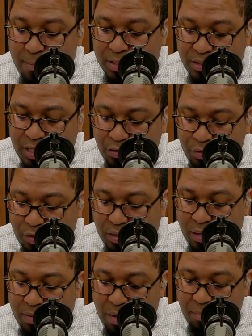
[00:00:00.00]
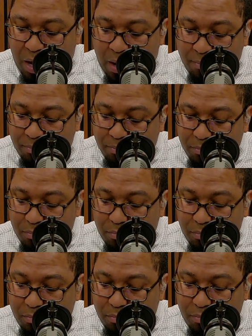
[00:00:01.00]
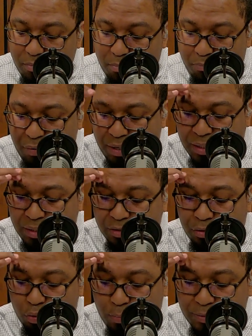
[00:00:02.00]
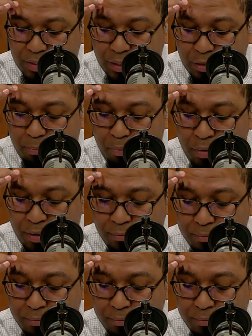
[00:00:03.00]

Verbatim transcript: intentionally, and I'm, I'm bringing this to a particular point.